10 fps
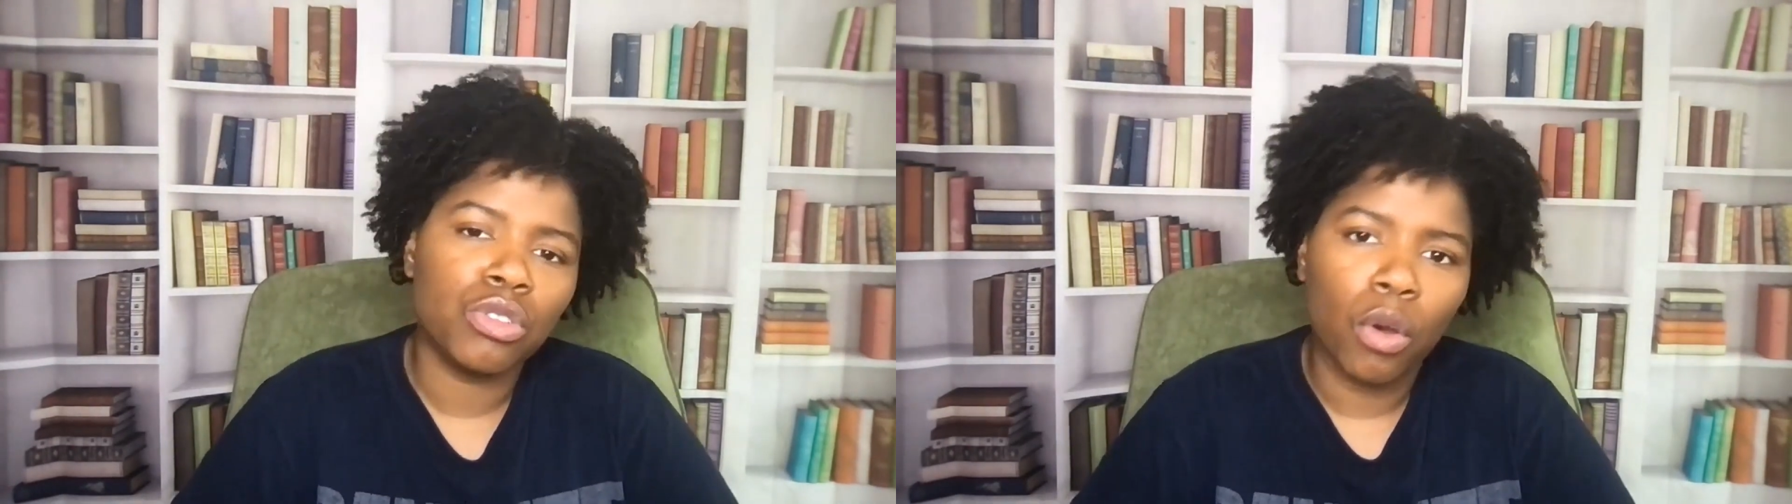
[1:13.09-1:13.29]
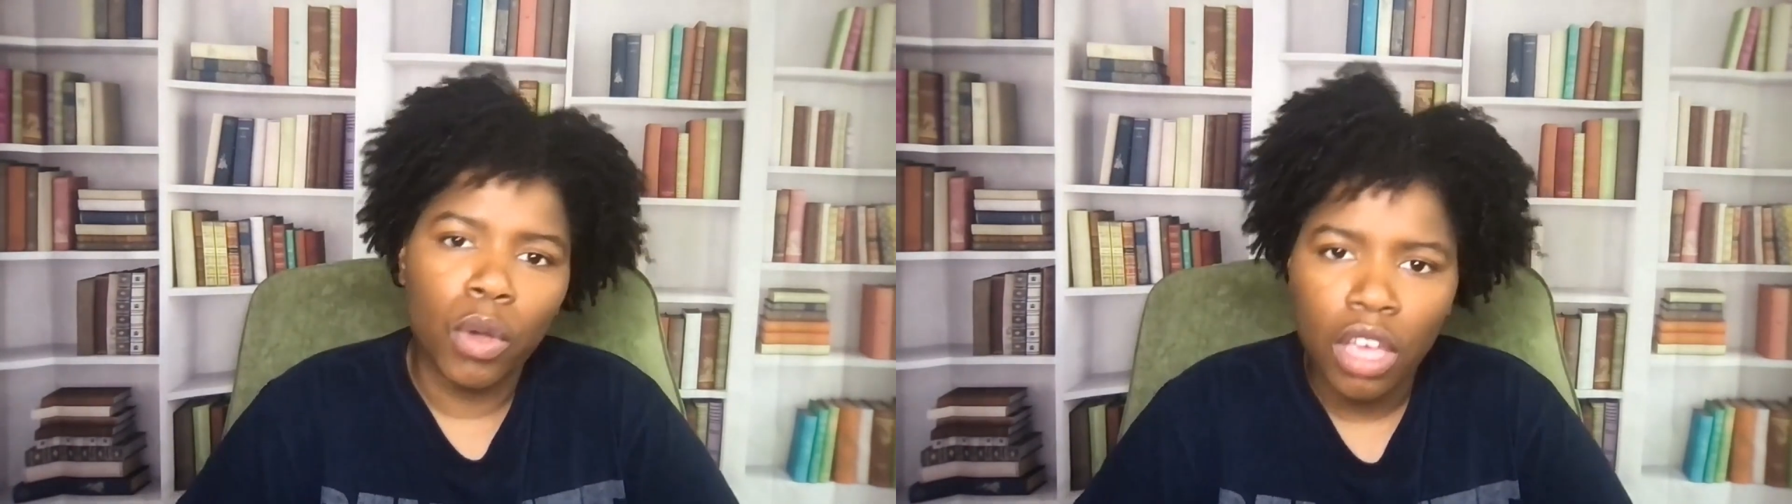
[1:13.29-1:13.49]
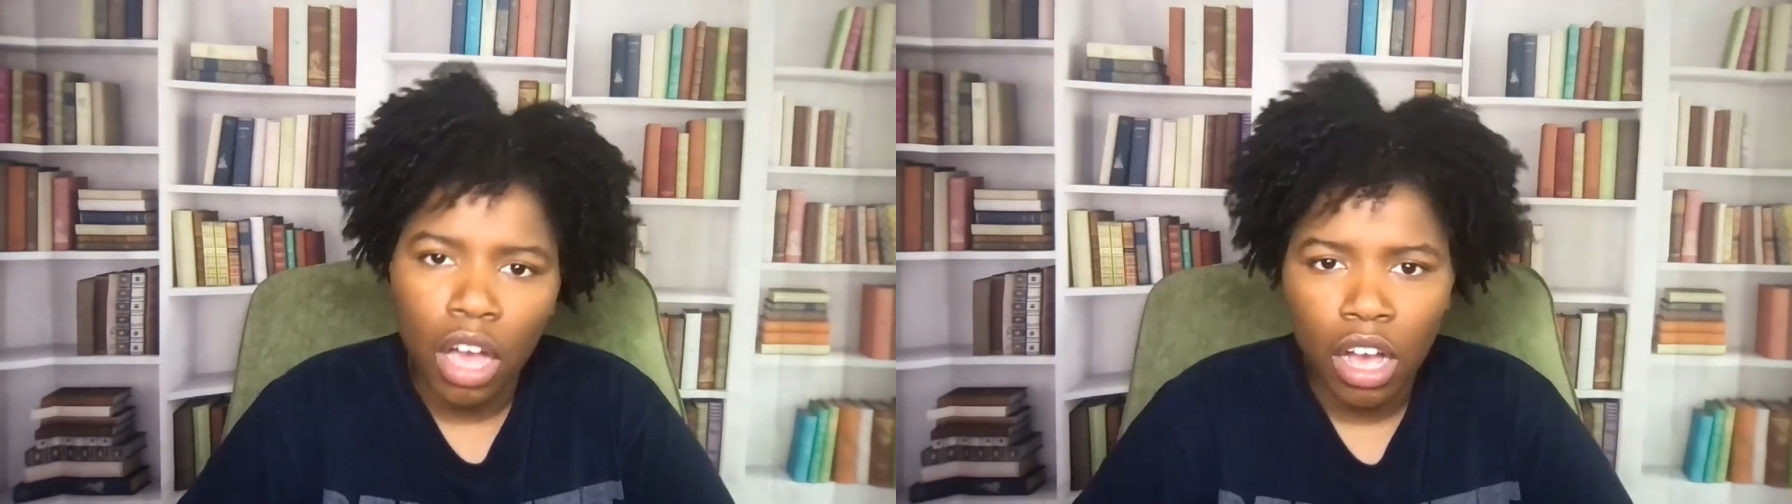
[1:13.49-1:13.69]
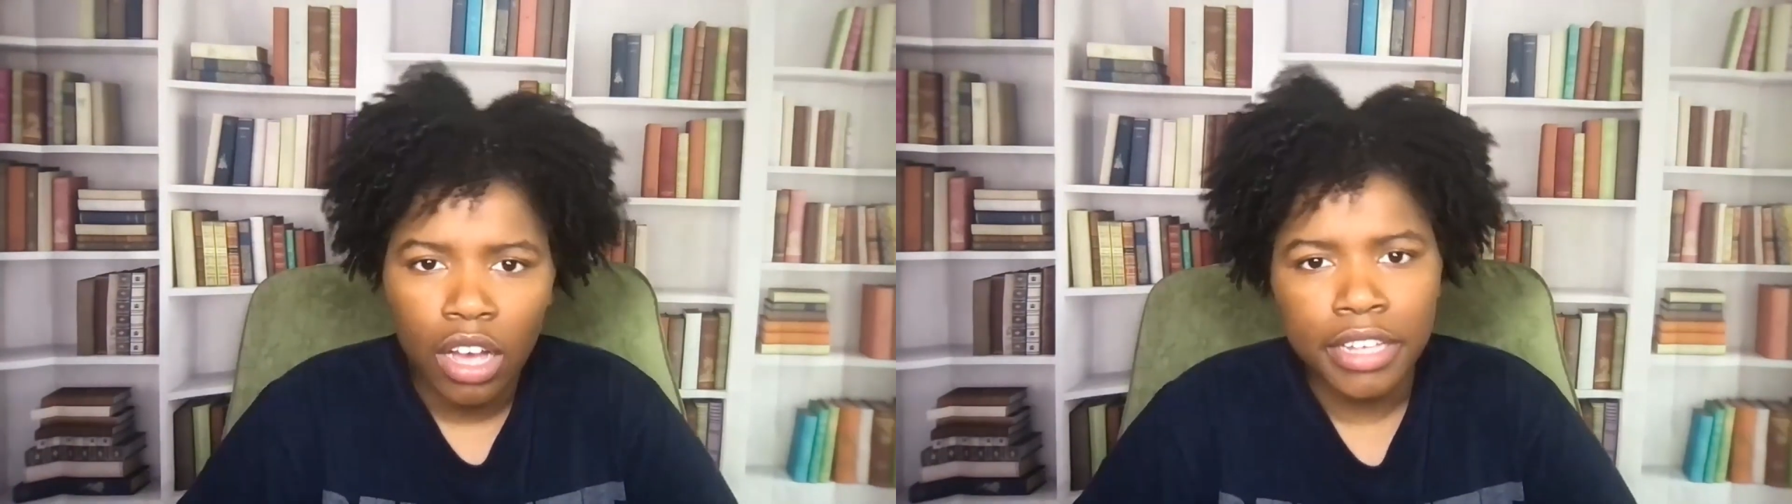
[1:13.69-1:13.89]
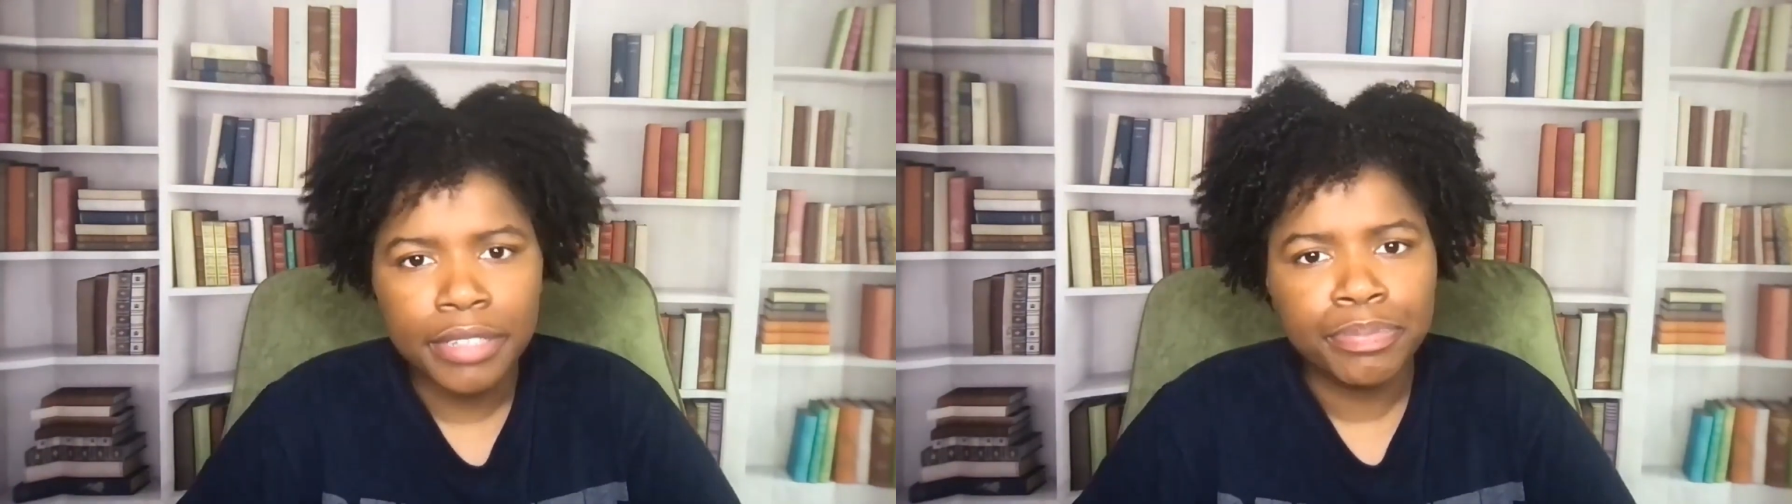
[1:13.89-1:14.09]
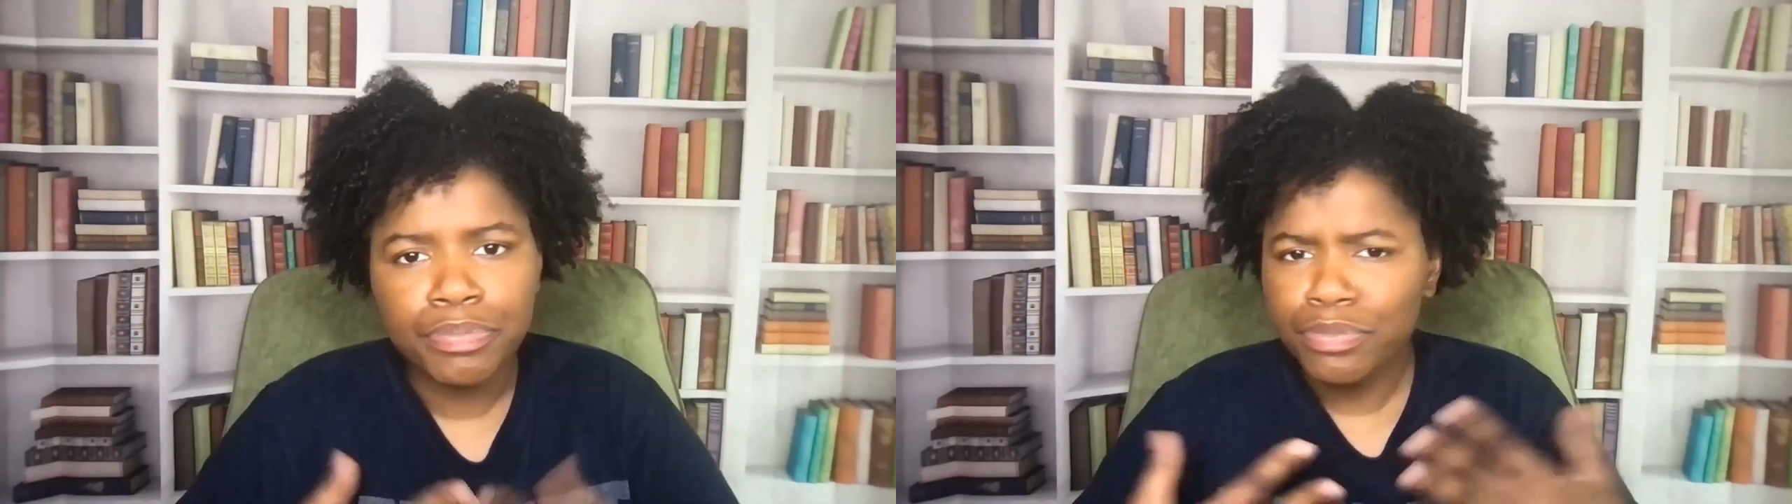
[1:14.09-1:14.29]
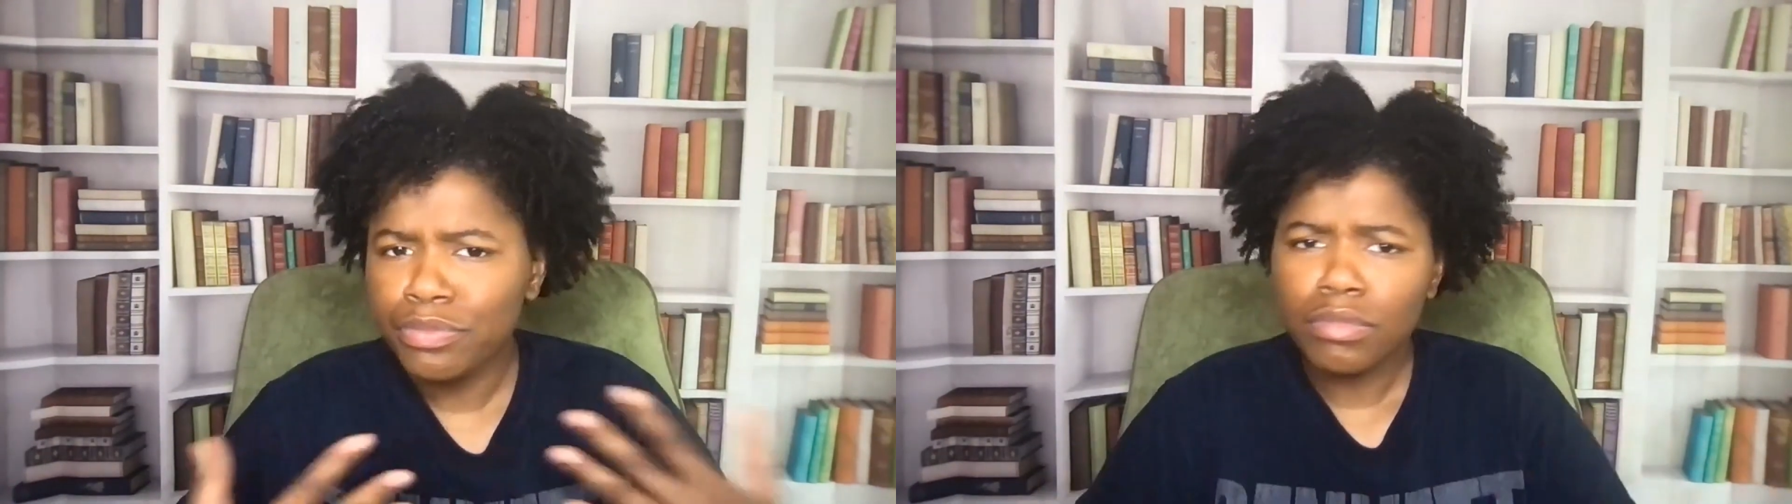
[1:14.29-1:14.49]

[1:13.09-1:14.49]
going on